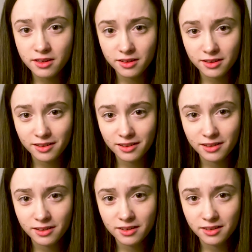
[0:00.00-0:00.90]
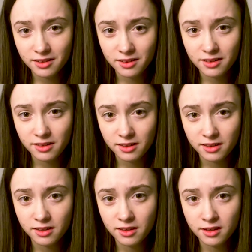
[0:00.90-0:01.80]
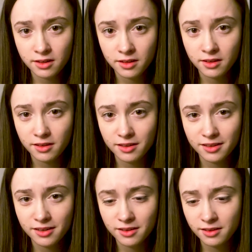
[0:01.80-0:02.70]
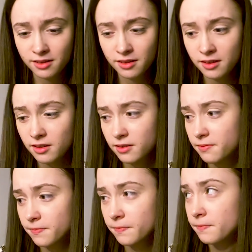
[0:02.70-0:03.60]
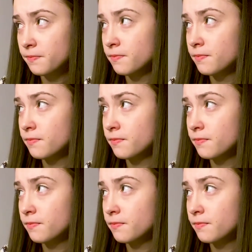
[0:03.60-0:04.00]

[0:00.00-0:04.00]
[no speech]